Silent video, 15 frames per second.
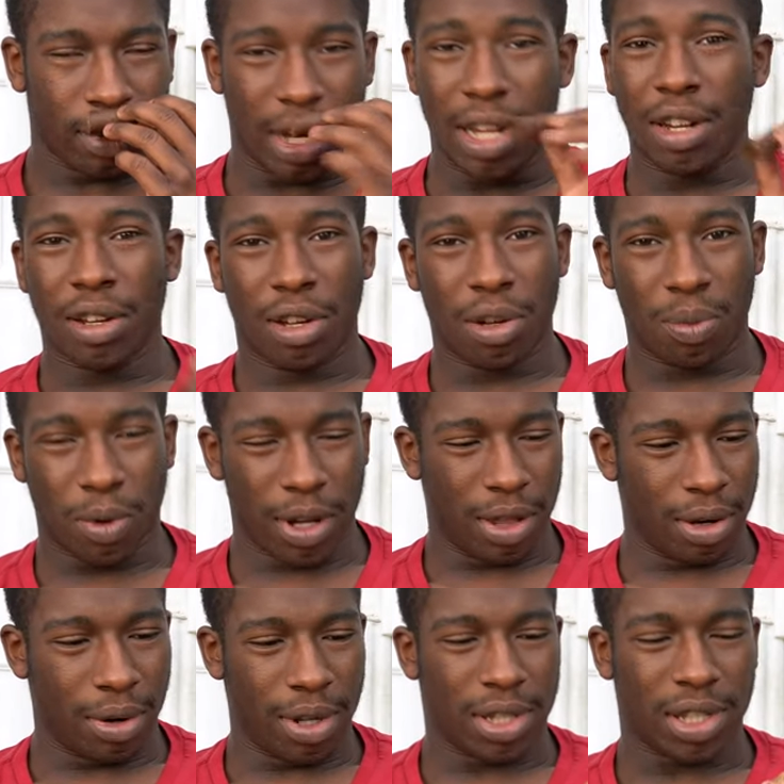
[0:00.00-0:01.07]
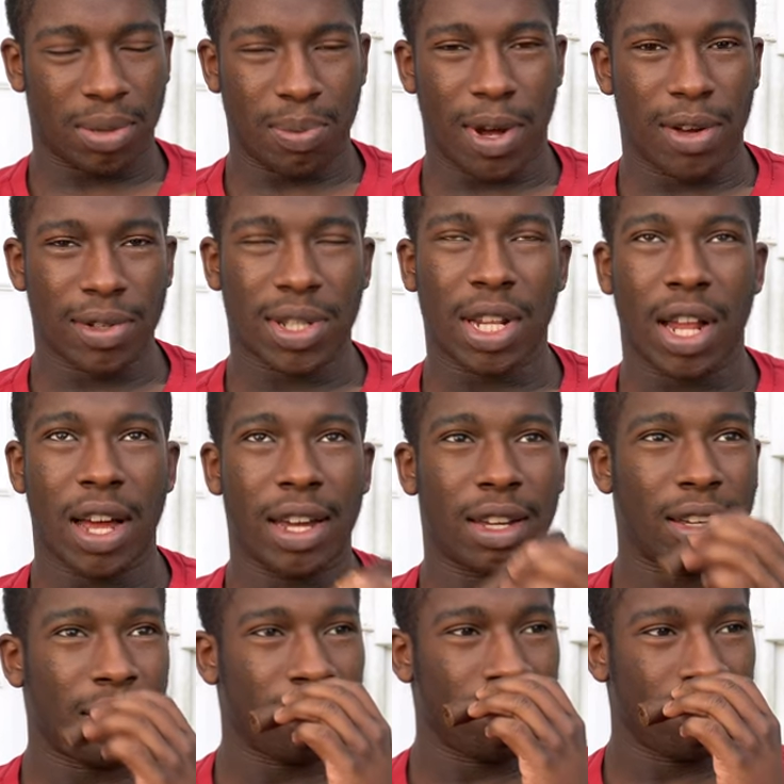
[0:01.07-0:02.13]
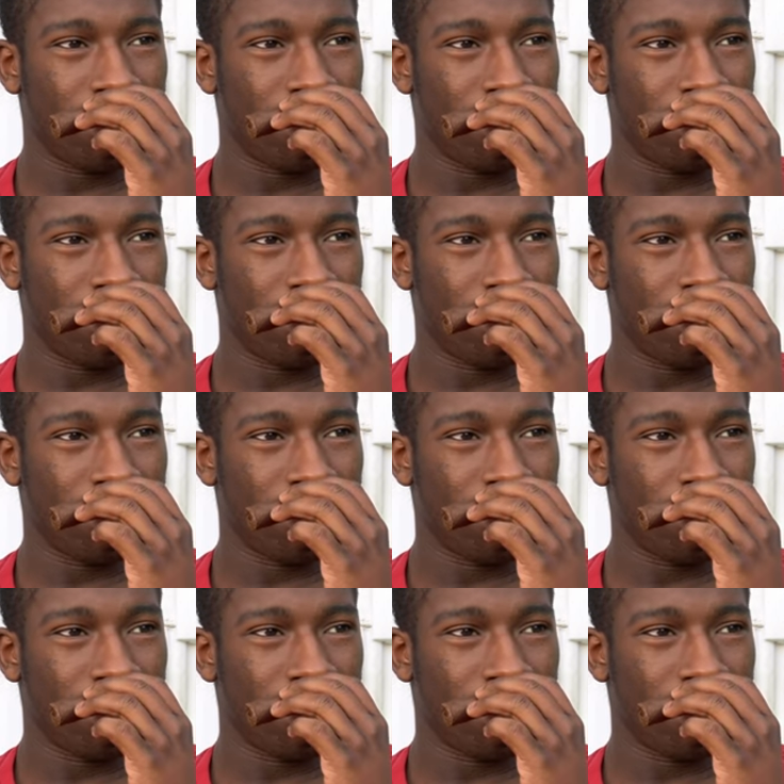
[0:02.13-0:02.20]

In a good way, though. It smells like...